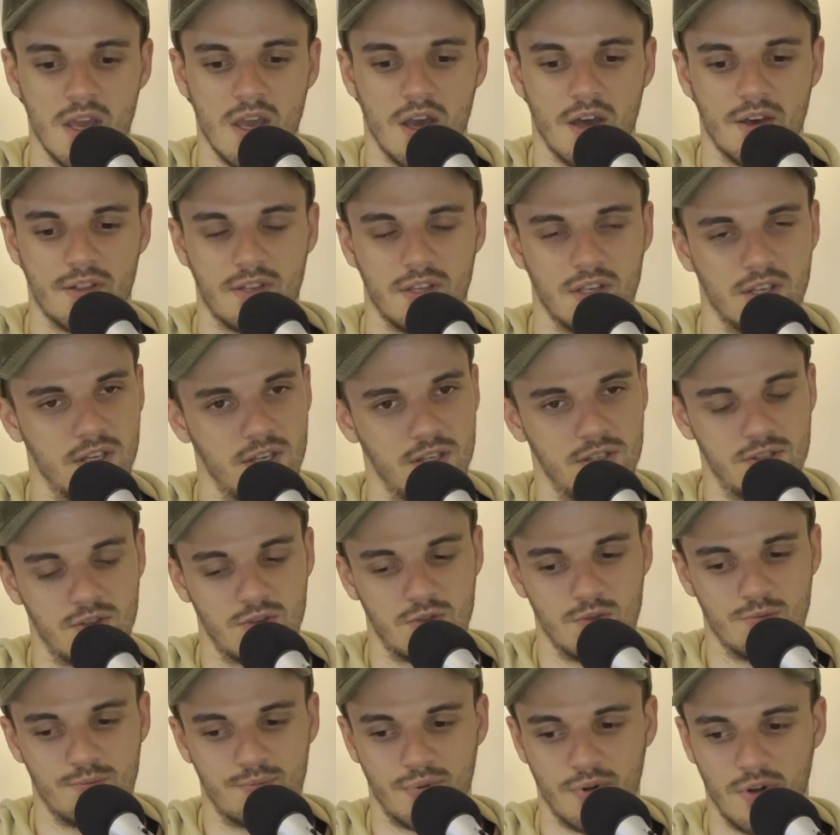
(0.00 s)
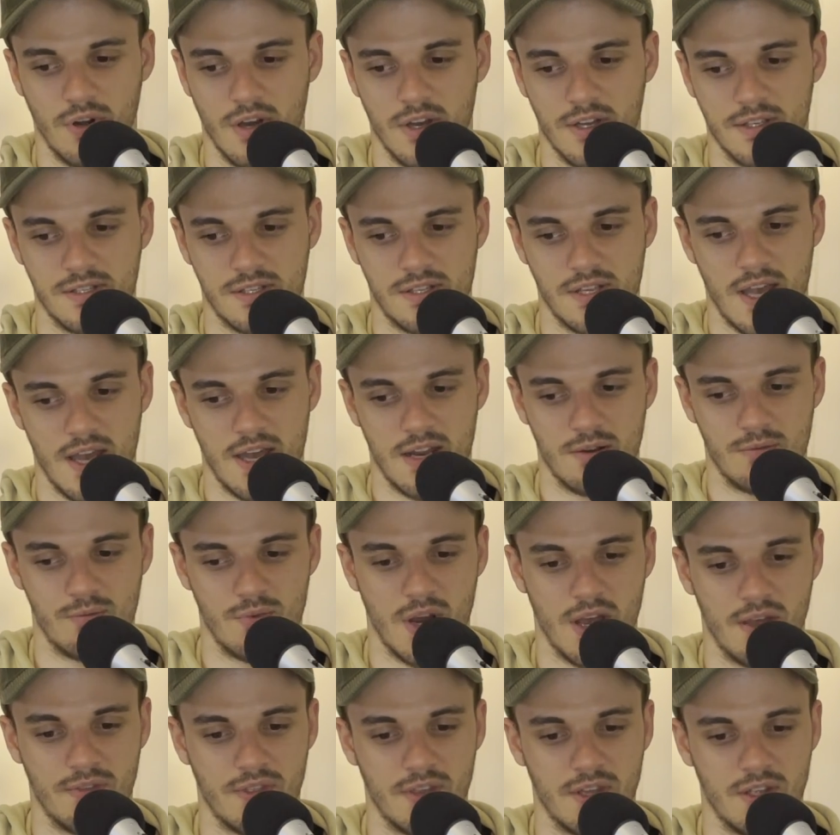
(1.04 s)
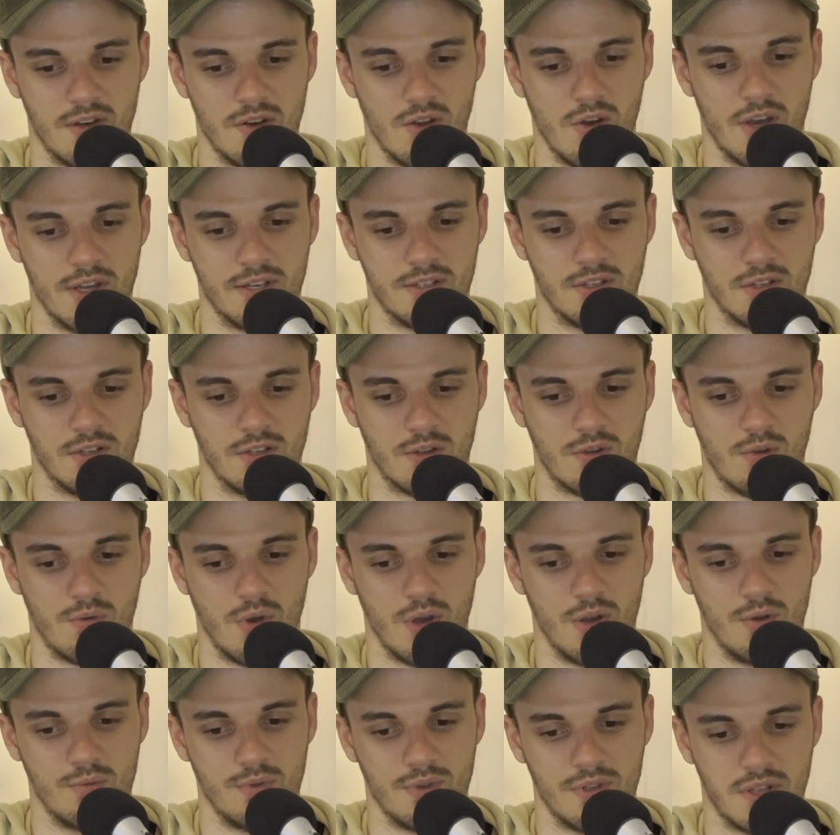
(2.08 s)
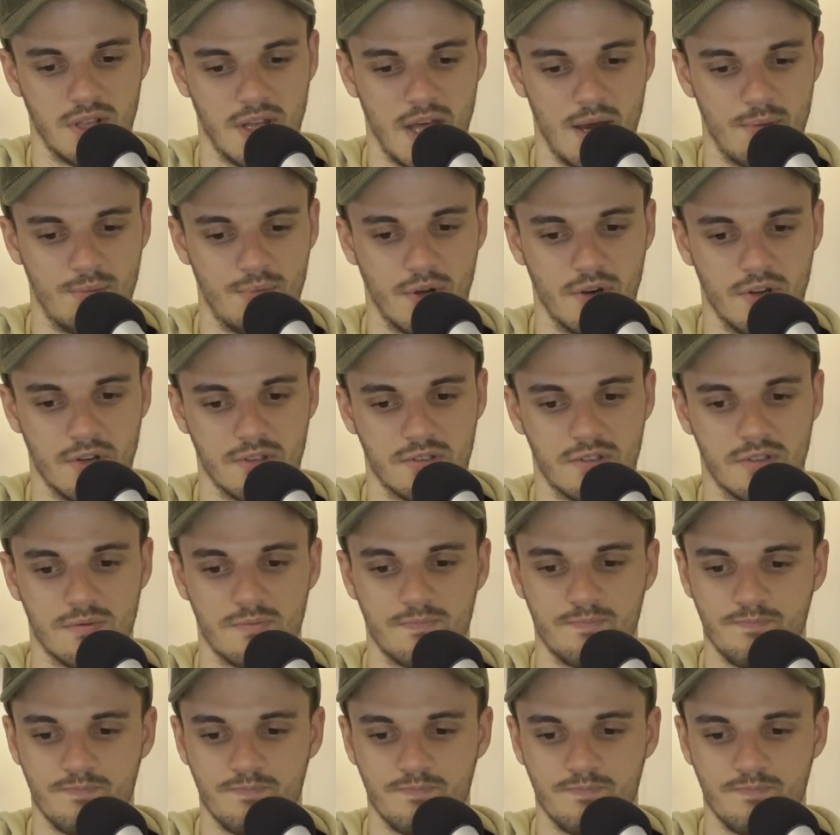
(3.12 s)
I think he's a good price at around the $9 quote with Ladbrokes.